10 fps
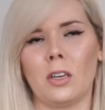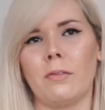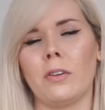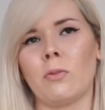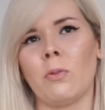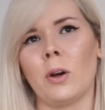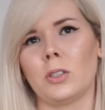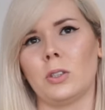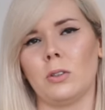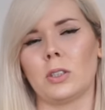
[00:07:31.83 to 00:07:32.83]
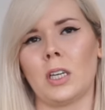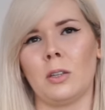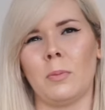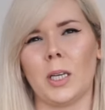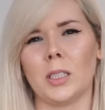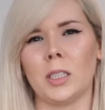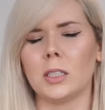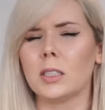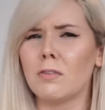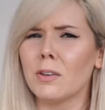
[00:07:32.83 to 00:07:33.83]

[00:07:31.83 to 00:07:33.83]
give your work to those kind of magazines.